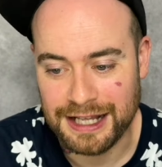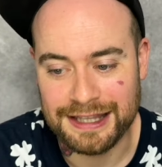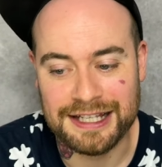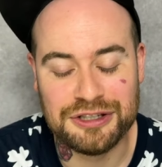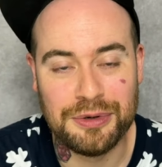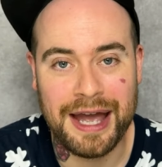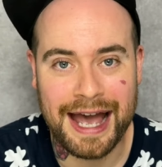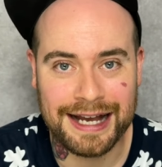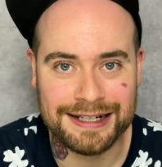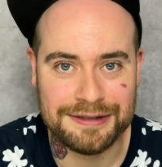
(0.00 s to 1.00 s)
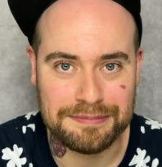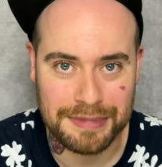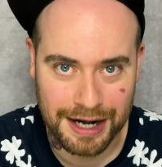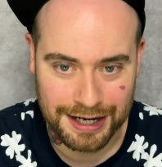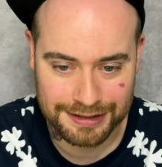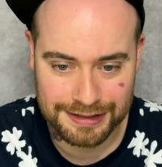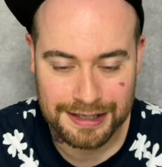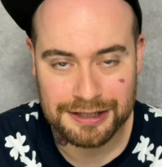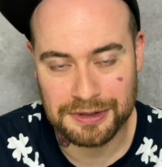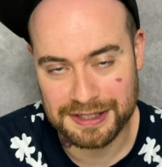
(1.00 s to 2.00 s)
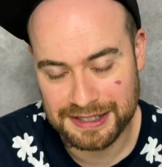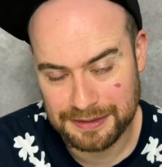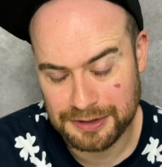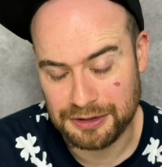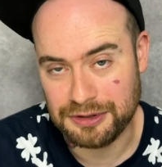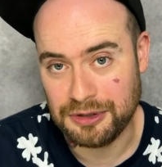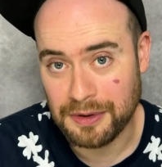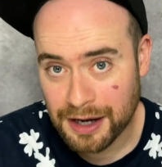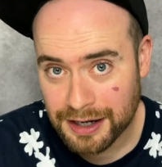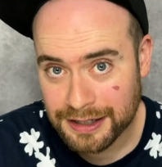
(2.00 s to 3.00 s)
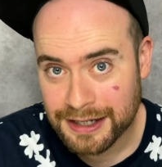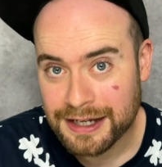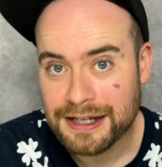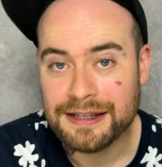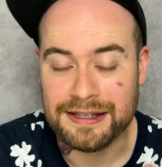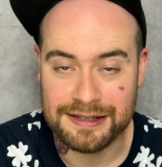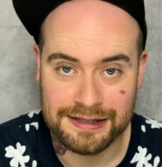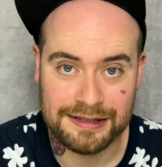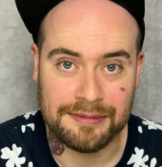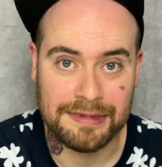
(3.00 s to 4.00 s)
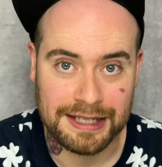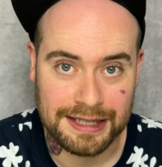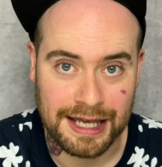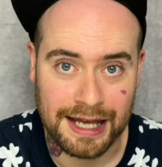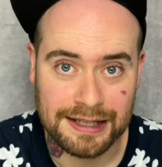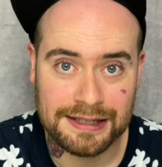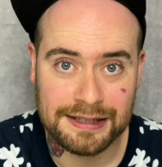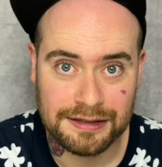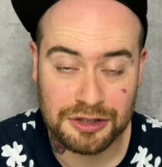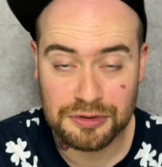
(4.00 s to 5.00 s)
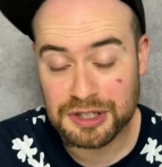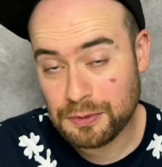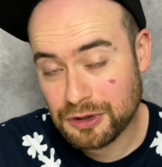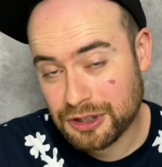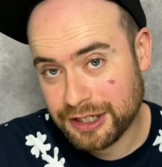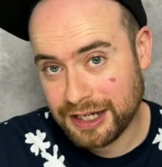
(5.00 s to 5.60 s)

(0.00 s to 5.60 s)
that lets you hack into bots. So as these episodes go on, this is something that Susie will look